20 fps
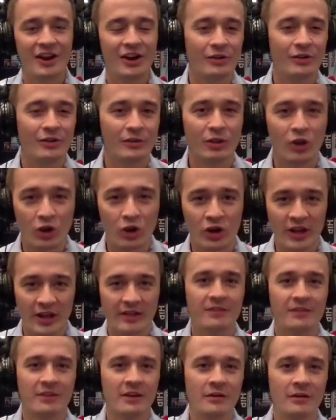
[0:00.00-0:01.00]
learn it,
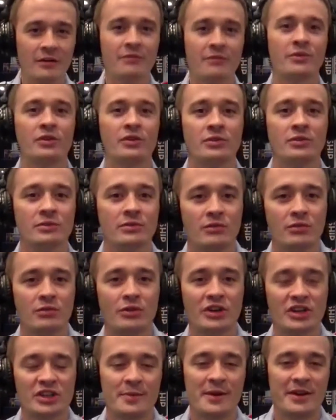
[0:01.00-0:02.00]
through
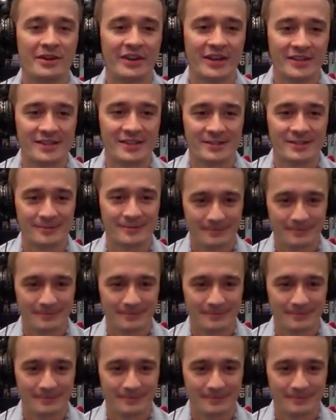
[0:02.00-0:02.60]
experience.